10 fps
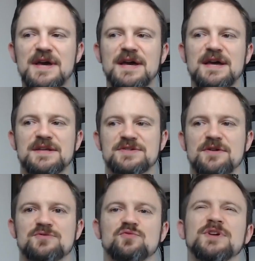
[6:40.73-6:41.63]
and he
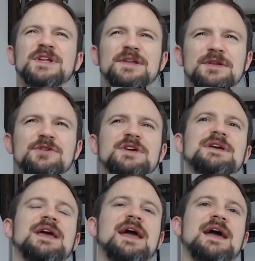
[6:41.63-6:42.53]
starts really
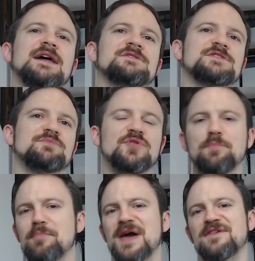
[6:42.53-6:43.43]
looking at some of the
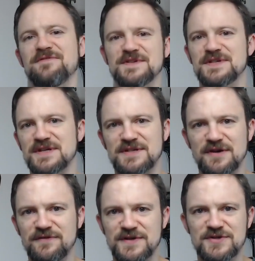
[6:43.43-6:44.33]
metaphysics
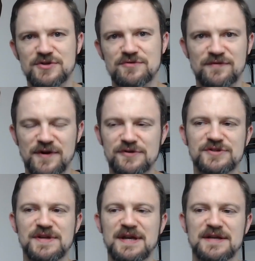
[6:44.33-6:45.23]
of his universe,
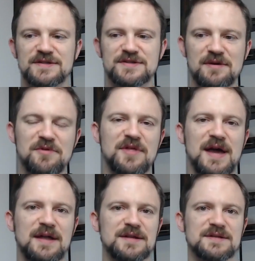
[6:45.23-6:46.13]
and some of
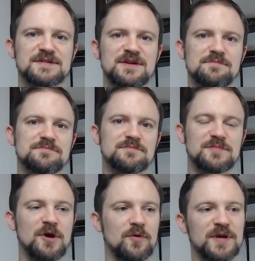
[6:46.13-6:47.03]
that ends up
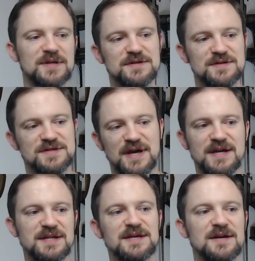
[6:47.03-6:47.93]
going into this
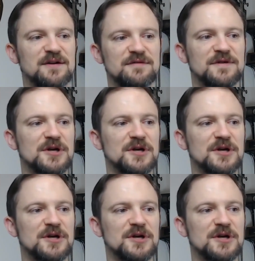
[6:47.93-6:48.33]
idea of